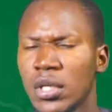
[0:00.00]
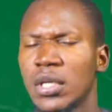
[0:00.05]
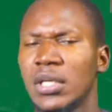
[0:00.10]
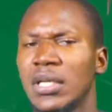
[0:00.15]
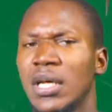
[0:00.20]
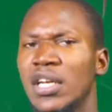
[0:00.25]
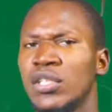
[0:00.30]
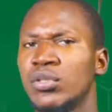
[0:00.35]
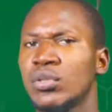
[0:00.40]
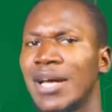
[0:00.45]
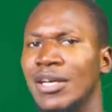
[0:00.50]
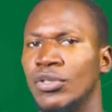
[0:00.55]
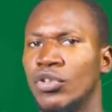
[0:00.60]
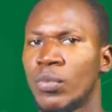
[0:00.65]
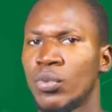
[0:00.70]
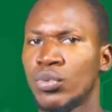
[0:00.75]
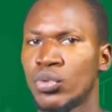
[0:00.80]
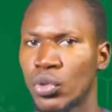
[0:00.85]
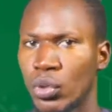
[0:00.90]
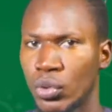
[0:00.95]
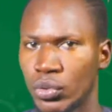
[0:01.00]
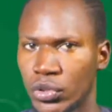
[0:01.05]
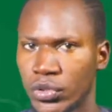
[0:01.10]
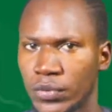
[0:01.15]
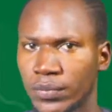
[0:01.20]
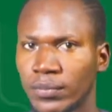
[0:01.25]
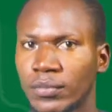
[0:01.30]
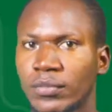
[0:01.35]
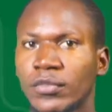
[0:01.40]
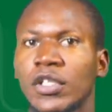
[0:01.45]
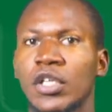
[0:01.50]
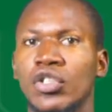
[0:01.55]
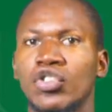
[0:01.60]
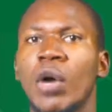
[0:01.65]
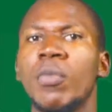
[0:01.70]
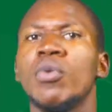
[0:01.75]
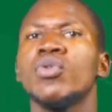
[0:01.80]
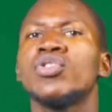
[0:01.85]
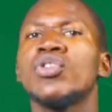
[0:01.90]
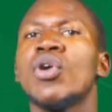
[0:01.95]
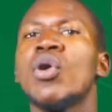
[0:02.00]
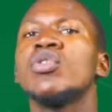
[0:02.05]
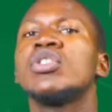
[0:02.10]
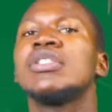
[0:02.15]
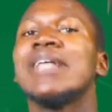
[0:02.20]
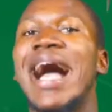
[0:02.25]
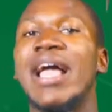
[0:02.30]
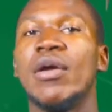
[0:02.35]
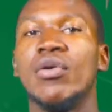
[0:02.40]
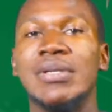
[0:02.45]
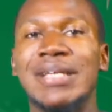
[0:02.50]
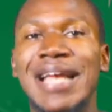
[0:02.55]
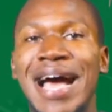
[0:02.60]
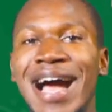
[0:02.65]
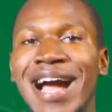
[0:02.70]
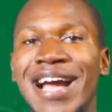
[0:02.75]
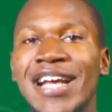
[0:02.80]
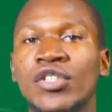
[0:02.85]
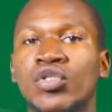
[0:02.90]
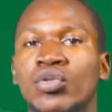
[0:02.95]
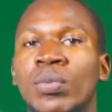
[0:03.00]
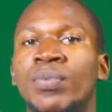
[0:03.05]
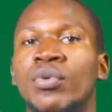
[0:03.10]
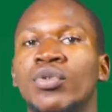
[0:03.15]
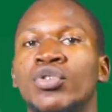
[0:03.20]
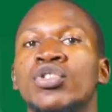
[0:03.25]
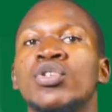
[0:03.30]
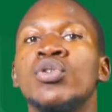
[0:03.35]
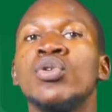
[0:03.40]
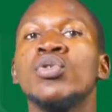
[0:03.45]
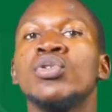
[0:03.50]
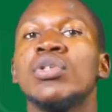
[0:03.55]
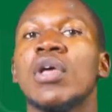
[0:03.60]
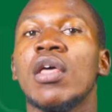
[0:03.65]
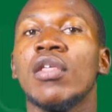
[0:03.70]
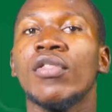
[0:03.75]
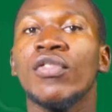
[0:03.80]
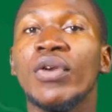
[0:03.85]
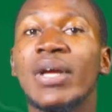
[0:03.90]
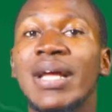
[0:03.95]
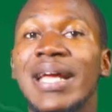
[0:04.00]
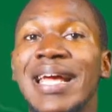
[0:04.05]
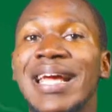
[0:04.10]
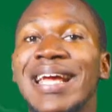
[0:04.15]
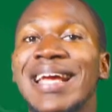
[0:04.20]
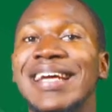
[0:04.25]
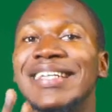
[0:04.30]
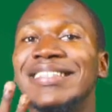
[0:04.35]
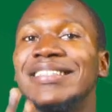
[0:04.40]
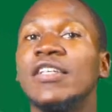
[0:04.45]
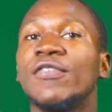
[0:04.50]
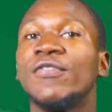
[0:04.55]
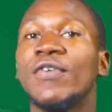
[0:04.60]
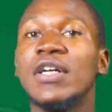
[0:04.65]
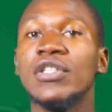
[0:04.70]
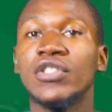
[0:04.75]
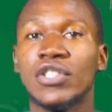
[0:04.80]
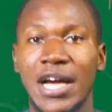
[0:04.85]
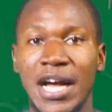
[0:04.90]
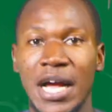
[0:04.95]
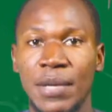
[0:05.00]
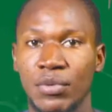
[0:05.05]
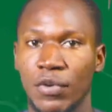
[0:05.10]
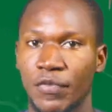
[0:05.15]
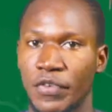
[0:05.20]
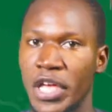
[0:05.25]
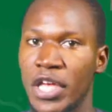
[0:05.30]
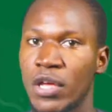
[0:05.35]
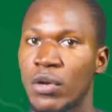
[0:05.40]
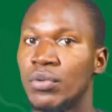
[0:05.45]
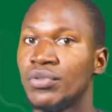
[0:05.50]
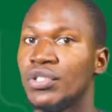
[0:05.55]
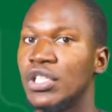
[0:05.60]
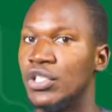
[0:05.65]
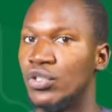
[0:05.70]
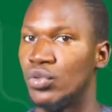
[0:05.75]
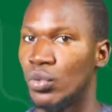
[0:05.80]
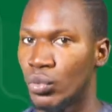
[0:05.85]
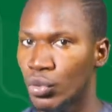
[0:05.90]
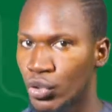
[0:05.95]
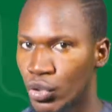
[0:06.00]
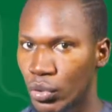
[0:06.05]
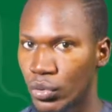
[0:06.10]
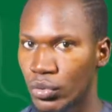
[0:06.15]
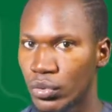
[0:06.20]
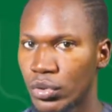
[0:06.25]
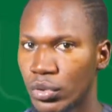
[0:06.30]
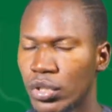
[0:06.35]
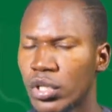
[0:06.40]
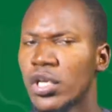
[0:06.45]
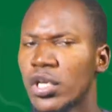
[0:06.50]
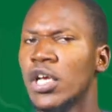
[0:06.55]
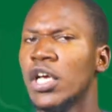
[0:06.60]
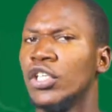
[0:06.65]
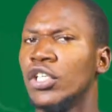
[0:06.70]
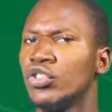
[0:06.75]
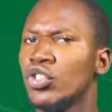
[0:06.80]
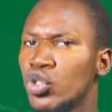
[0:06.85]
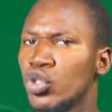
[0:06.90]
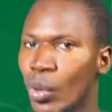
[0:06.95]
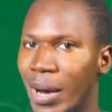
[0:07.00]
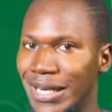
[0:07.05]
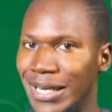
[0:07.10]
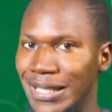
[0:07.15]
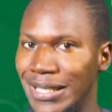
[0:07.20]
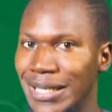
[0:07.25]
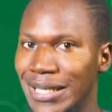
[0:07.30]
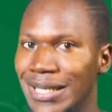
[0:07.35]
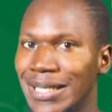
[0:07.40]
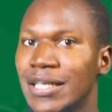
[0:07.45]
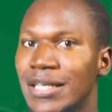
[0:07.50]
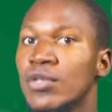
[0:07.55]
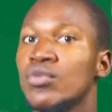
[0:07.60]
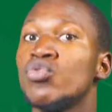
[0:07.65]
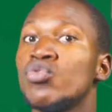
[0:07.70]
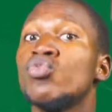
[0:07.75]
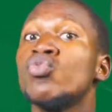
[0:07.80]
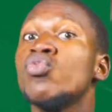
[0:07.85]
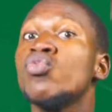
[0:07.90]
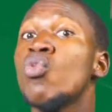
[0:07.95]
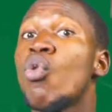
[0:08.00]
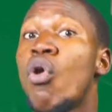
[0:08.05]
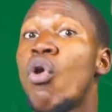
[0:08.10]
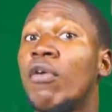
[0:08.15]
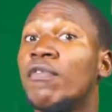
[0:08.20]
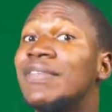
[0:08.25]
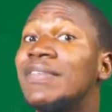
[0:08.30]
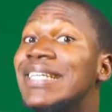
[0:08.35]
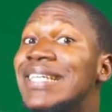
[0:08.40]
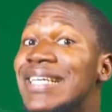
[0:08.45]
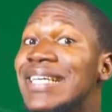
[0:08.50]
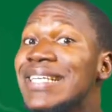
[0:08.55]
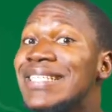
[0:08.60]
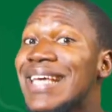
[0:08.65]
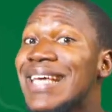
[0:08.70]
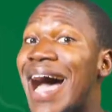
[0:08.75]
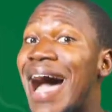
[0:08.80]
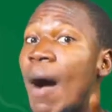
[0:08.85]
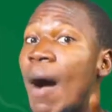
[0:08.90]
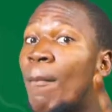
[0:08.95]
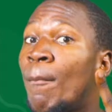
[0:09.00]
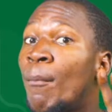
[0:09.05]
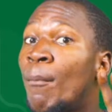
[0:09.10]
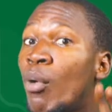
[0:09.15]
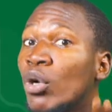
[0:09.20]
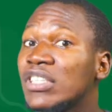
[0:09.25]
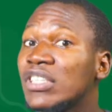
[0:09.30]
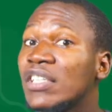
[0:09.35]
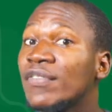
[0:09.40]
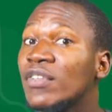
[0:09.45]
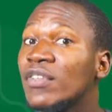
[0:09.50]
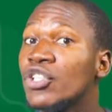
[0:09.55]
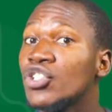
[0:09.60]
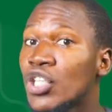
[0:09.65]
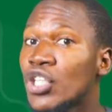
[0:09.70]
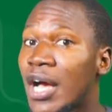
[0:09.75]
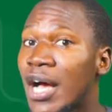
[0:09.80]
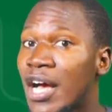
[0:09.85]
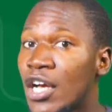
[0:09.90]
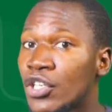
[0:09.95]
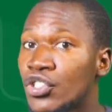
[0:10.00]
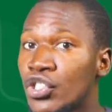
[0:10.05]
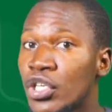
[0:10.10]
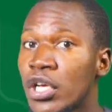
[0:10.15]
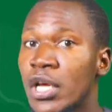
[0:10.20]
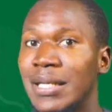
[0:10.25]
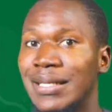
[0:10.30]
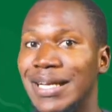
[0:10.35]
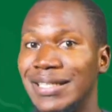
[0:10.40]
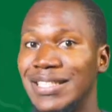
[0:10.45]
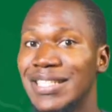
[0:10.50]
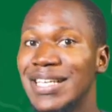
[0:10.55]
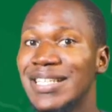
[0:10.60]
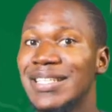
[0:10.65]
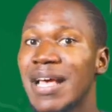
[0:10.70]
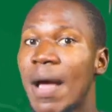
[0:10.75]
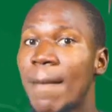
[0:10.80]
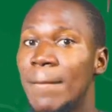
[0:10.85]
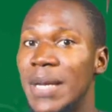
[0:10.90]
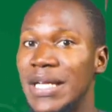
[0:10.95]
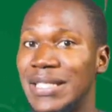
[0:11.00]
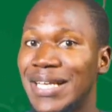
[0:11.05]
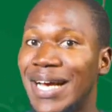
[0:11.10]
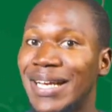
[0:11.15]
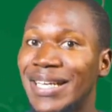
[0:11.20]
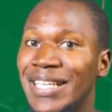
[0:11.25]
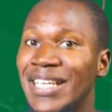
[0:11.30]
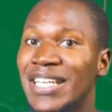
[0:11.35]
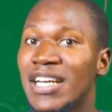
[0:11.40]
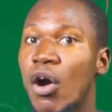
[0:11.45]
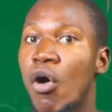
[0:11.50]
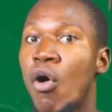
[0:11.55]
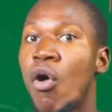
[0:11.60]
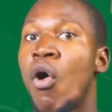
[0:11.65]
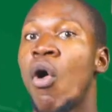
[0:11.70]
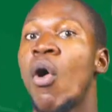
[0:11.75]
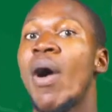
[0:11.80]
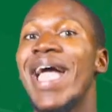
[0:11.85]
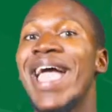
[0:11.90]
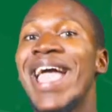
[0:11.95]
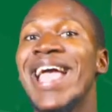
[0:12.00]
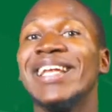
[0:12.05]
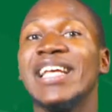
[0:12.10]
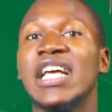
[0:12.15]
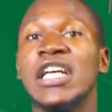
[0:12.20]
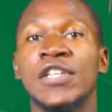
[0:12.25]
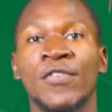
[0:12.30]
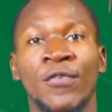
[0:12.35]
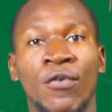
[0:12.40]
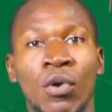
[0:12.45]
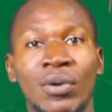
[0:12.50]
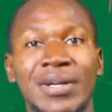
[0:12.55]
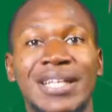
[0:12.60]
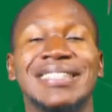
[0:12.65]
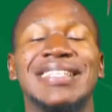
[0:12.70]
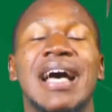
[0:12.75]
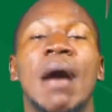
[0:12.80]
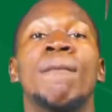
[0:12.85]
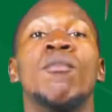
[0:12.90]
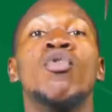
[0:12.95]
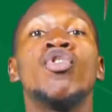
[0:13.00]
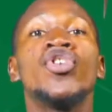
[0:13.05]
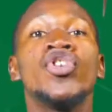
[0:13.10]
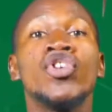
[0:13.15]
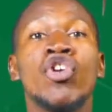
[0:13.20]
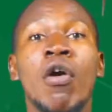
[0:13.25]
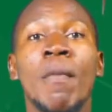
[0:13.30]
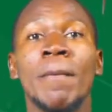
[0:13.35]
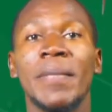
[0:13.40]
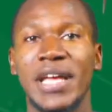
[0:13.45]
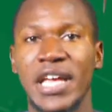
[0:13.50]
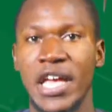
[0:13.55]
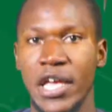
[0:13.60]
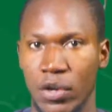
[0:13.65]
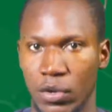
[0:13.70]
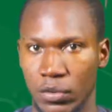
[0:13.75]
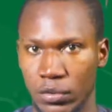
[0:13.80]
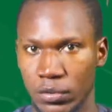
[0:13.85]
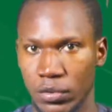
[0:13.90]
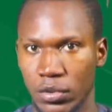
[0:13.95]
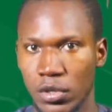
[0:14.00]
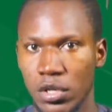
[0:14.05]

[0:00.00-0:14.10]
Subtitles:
Now, let's look at double salts. Double salts ionize to produce three different types of ions in solution. Usually, two of these are positively charged, that is metallic or NH4, that is ammonium ion.